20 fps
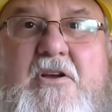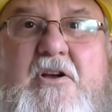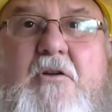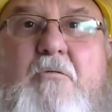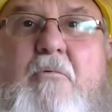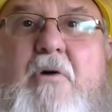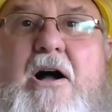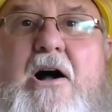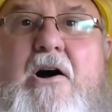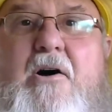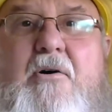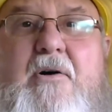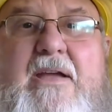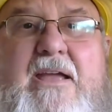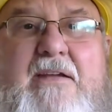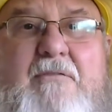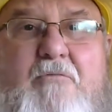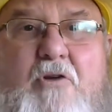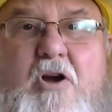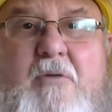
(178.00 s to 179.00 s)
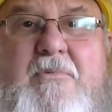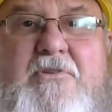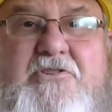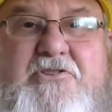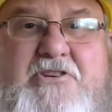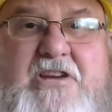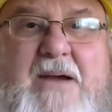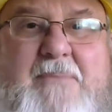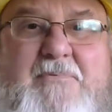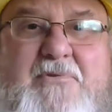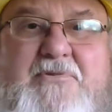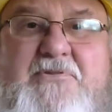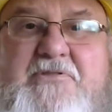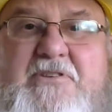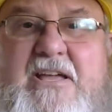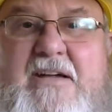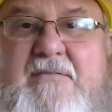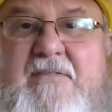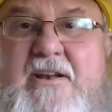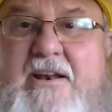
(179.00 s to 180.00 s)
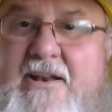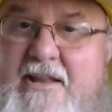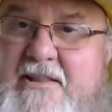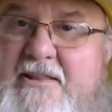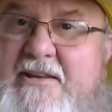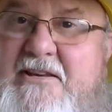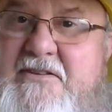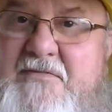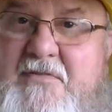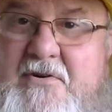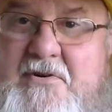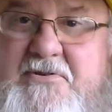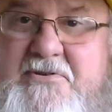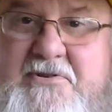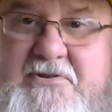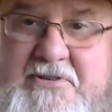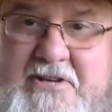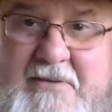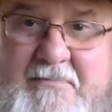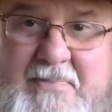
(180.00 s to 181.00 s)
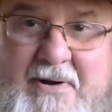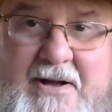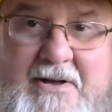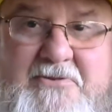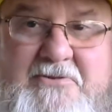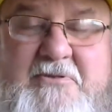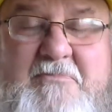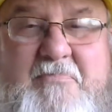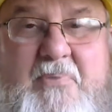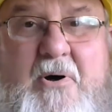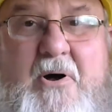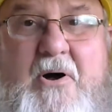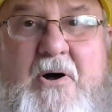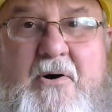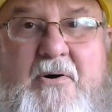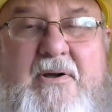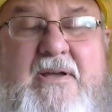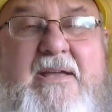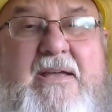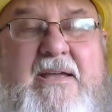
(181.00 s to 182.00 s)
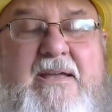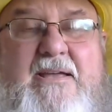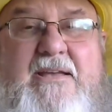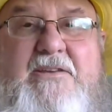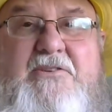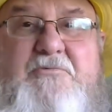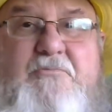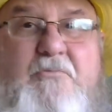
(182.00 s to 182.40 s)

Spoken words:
Well, in Romans chapter 7 and in these verses, the Apostle Paul is